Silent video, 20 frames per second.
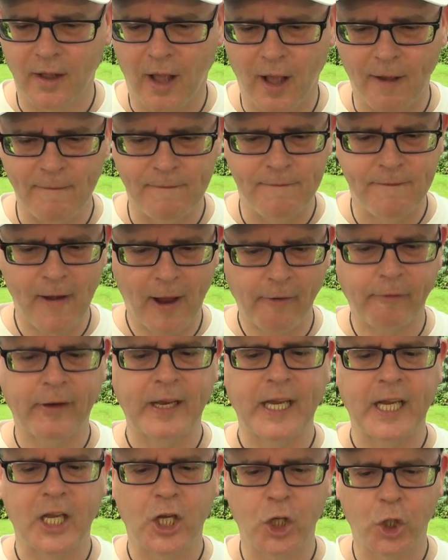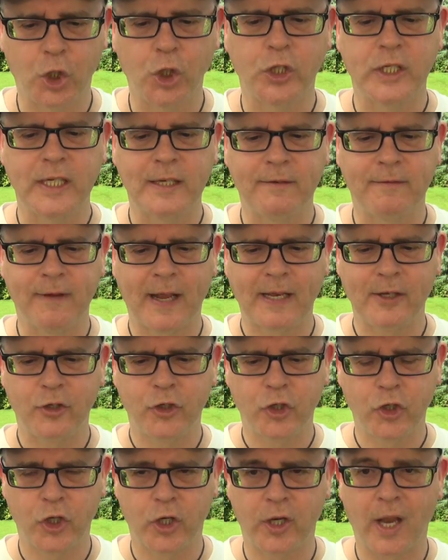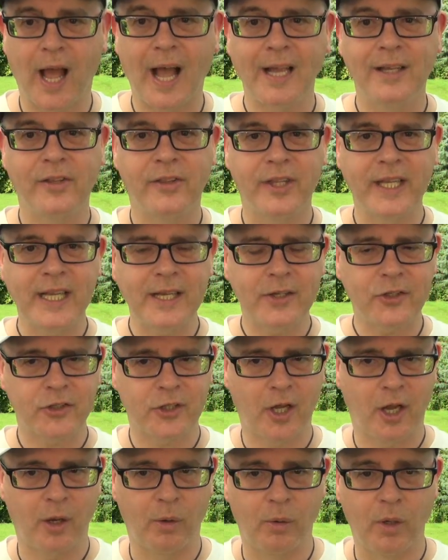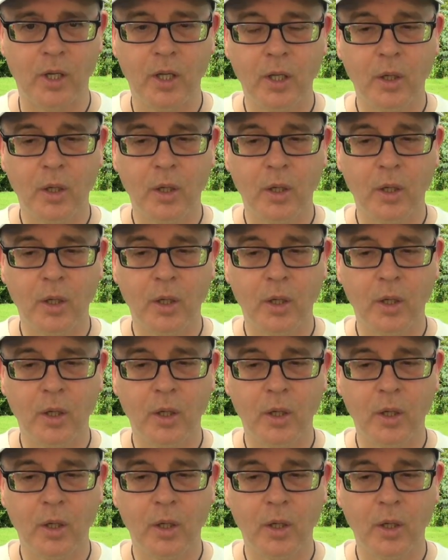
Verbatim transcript: A very good invention. I think so.